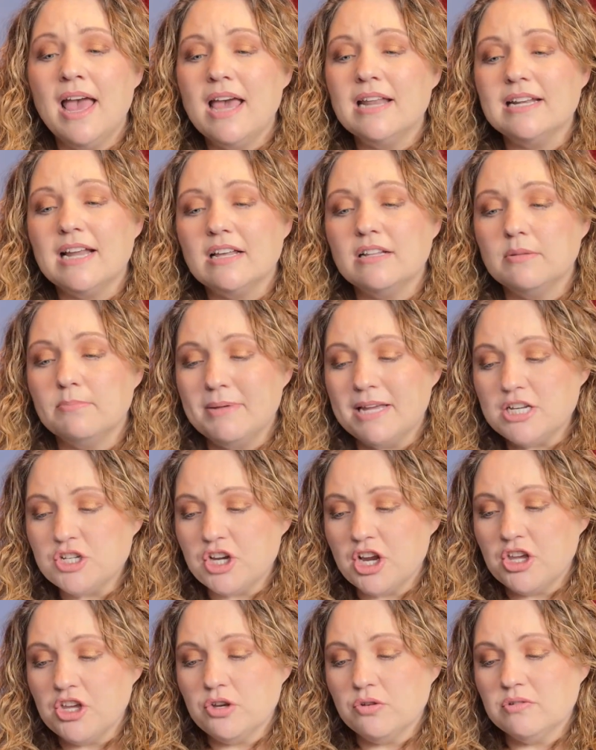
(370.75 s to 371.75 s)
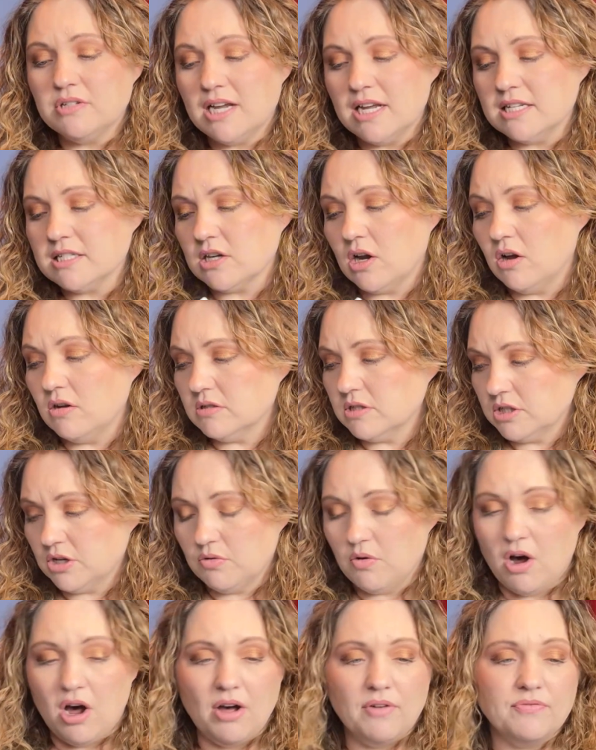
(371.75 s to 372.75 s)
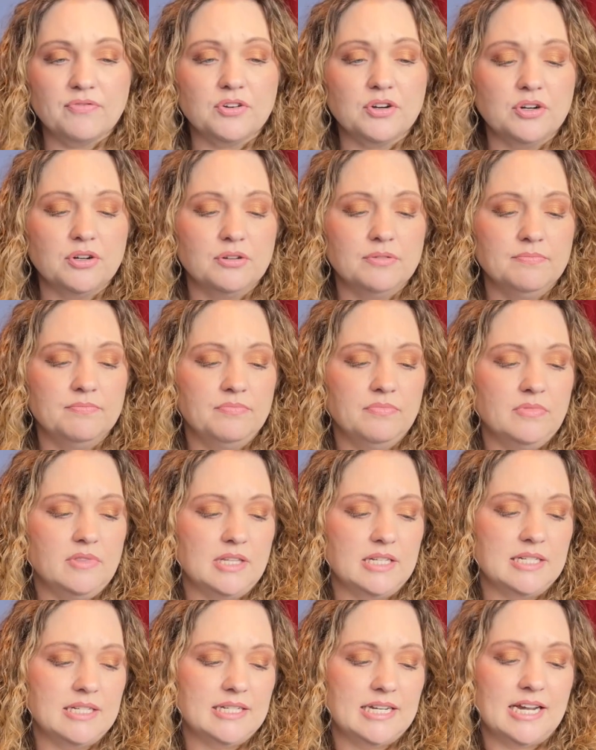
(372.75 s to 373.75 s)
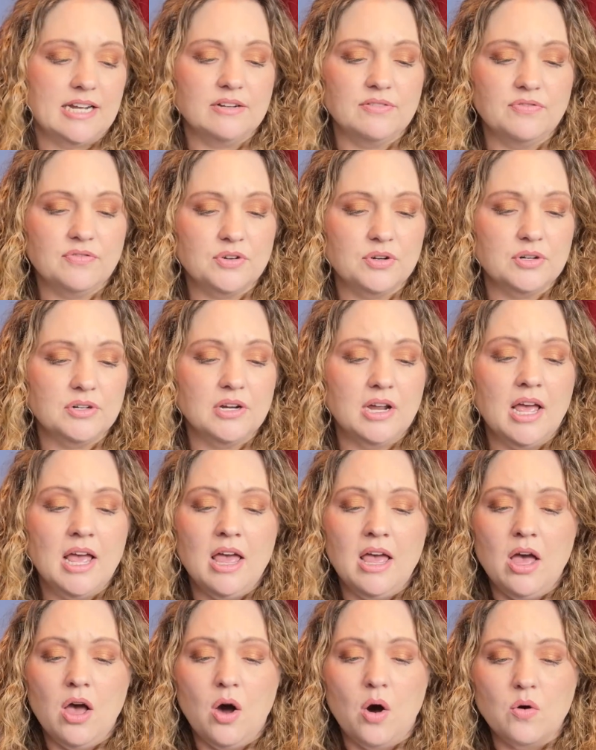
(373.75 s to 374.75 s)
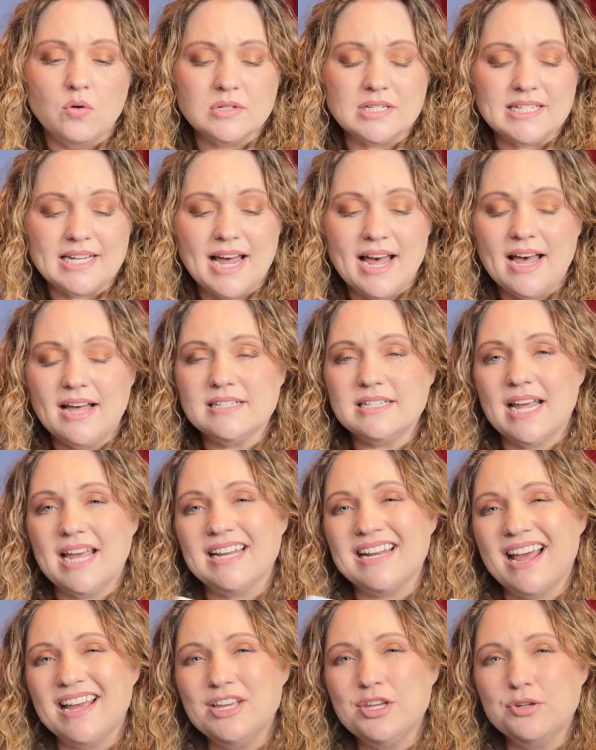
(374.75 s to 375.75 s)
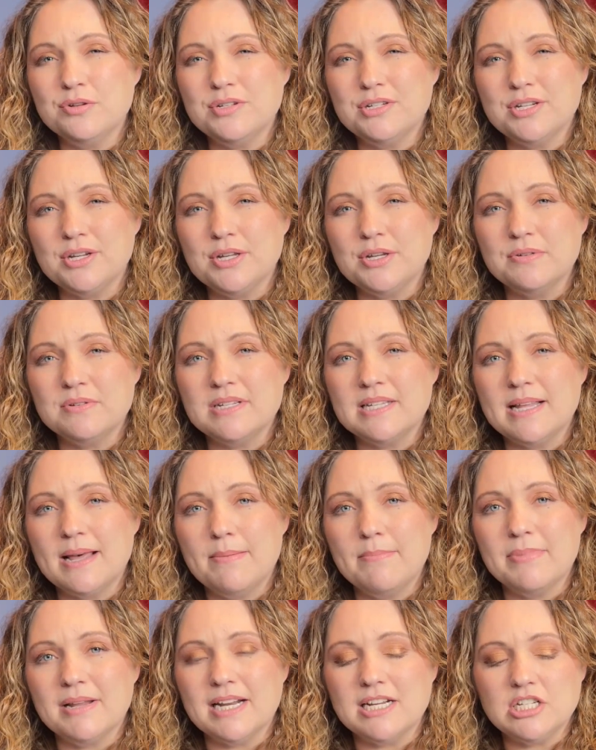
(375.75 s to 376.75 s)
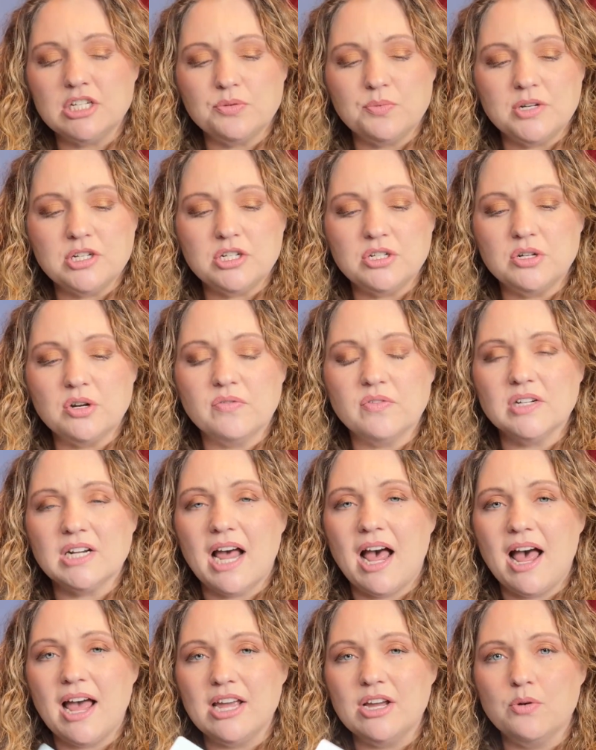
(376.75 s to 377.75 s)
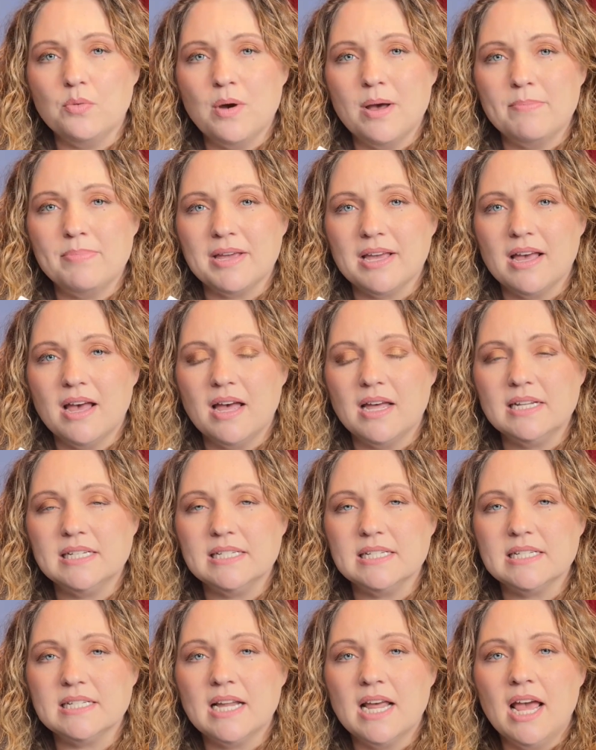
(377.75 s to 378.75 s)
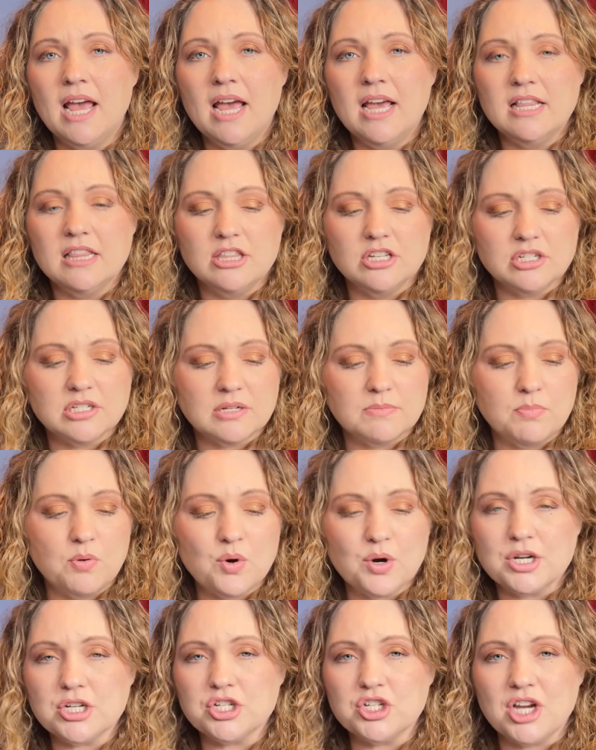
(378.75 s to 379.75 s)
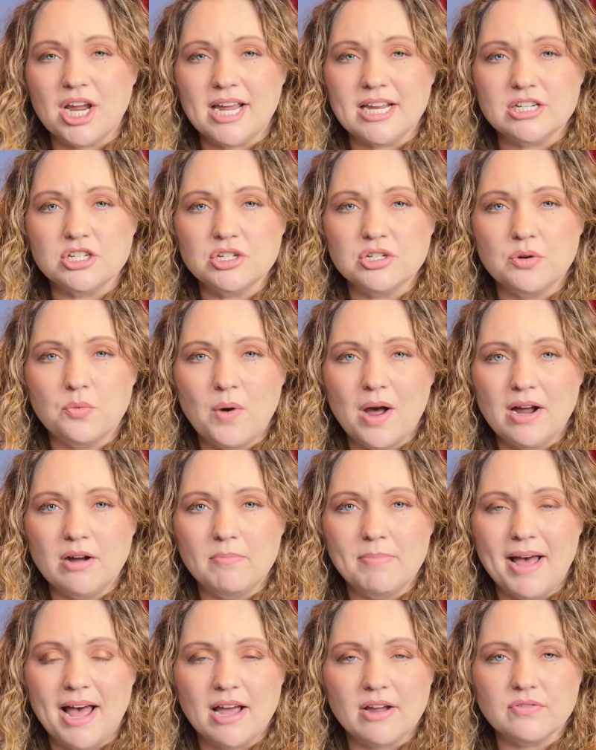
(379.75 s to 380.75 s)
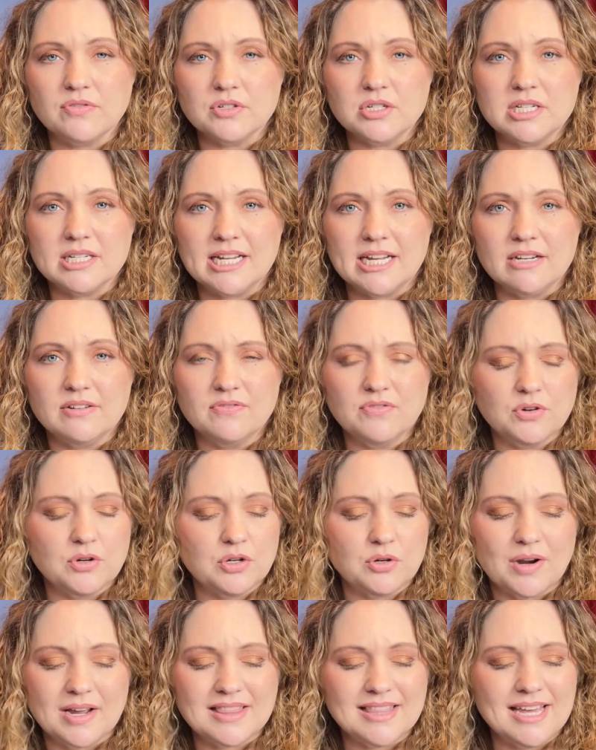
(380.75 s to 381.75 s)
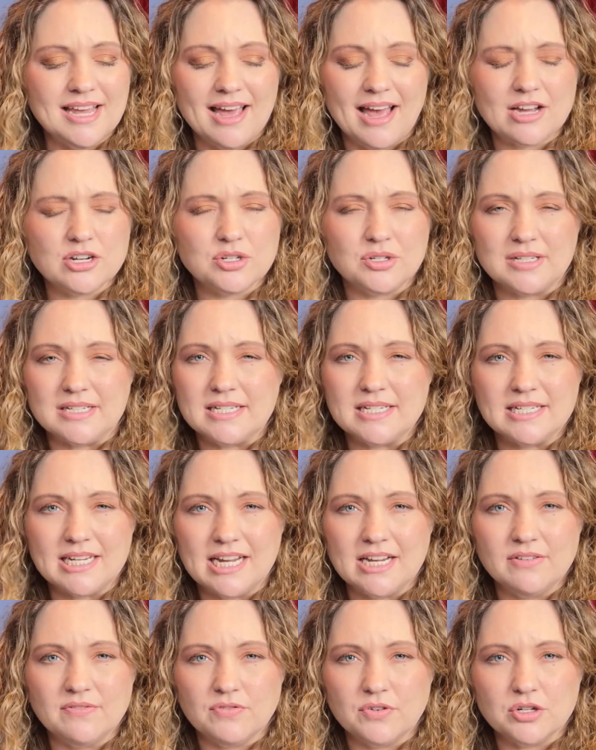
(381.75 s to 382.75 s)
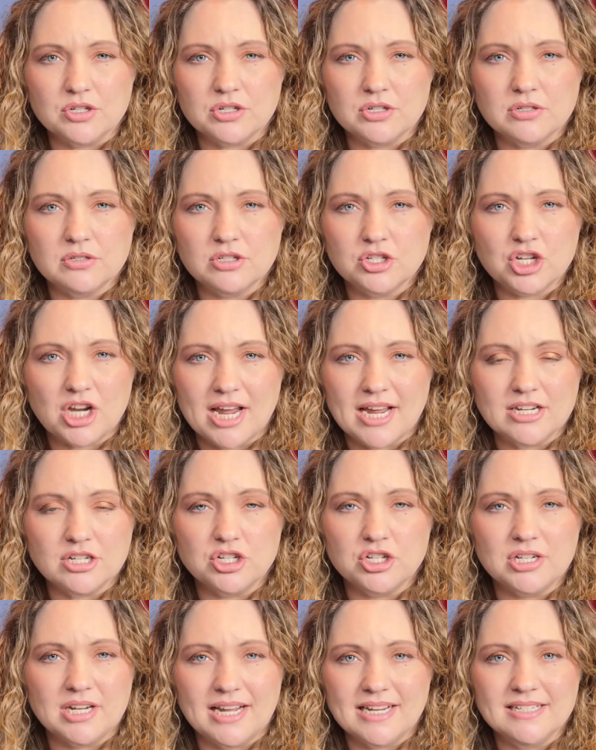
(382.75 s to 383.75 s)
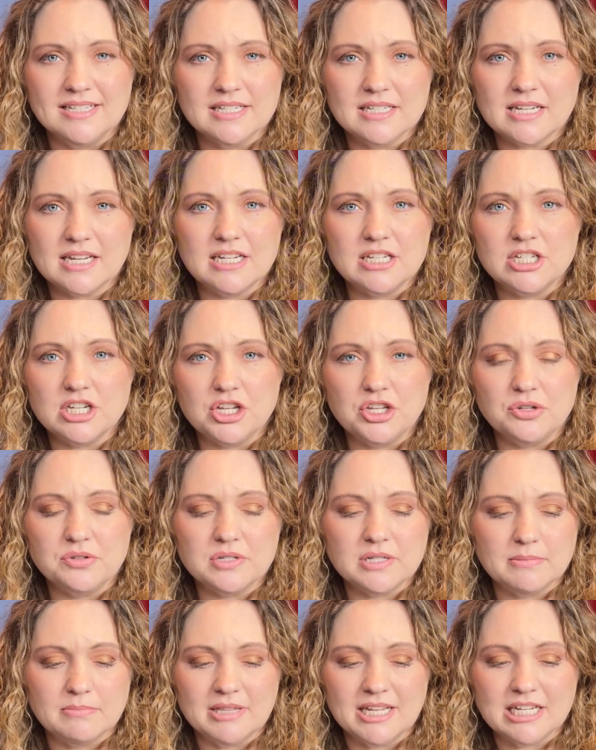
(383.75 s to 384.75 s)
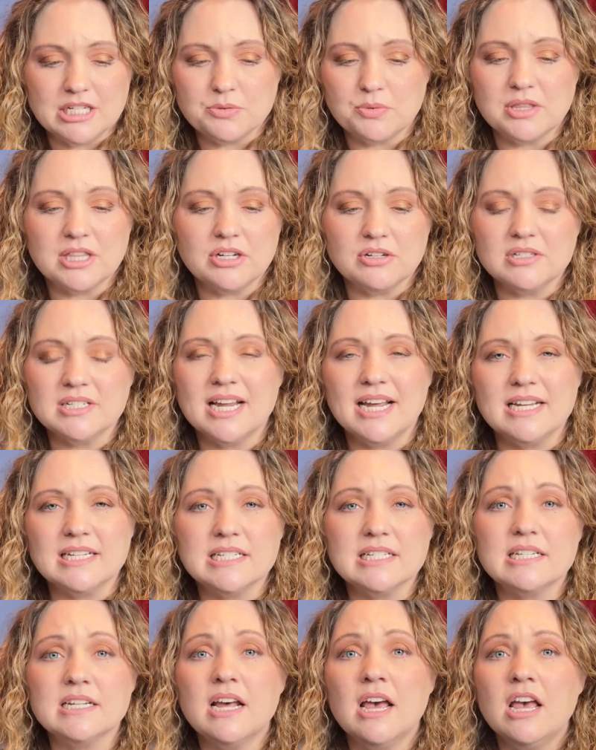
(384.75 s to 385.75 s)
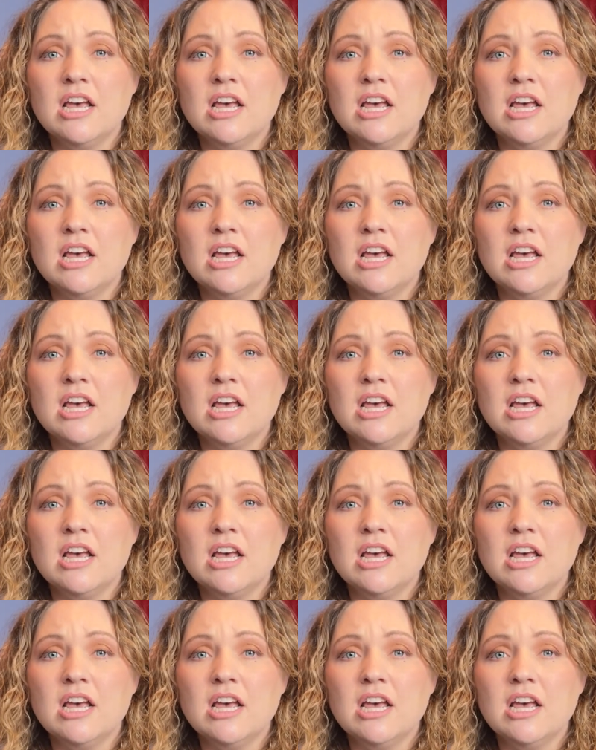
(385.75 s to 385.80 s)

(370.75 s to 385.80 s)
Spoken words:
Now, BJU does also offer the Stanford OSAT, and I used to use them, but I switched over to Iowa because the support changed a while back for Stanford, or I think actually Stanford changed and discontinued some things with their tests.